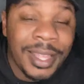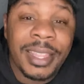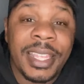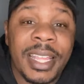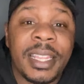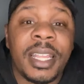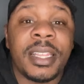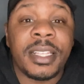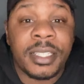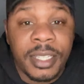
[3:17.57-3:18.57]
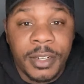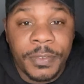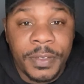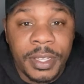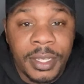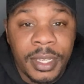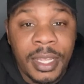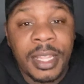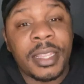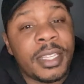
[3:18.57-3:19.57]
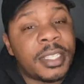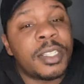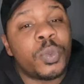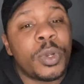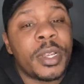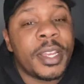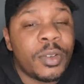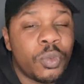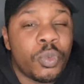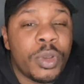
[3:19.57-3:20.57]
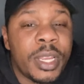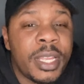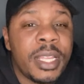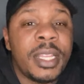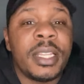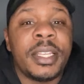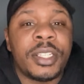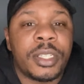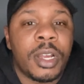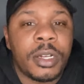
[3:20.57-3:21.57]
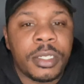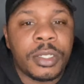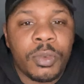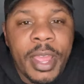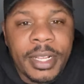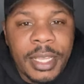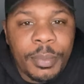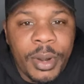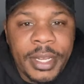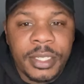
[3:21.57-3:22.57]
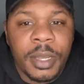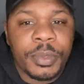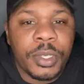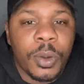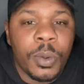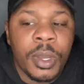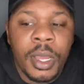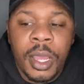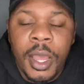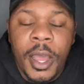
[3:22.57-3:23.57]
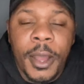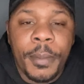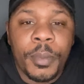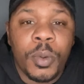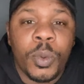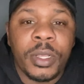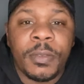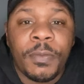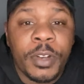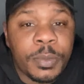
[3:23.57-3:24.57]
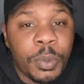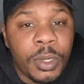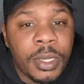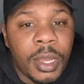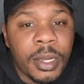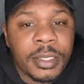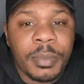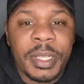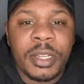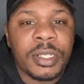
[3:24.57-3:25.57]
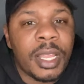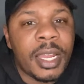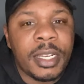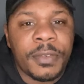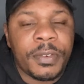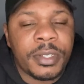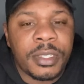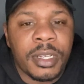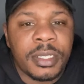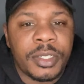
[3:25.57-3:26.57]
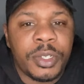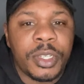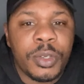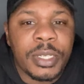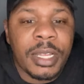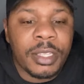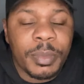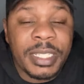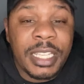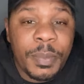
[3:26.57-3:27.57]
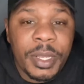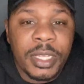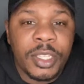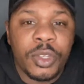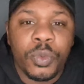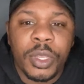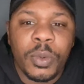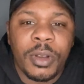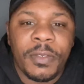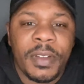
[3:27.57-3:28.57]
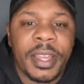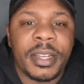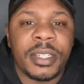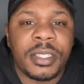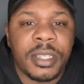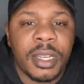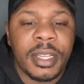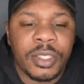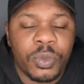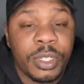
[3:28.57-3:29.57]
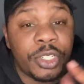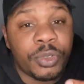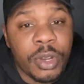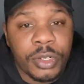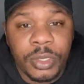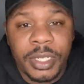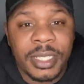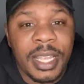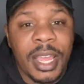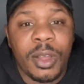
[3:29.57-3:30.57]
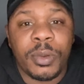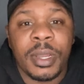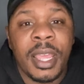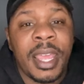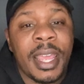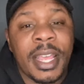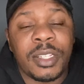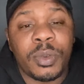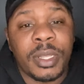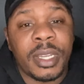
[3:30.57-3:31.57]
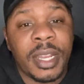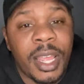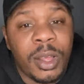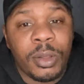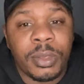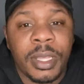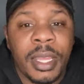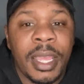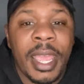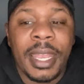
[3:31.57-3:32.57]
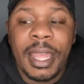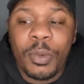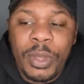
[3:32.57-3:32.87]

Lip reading: Then the stud fee. This is where it really starts to rack that price up. So with French Bulldogs, there's a lot of different studs that you can use out there, but typically you really want to find a stud that's really structurally sound, has a really good health. And I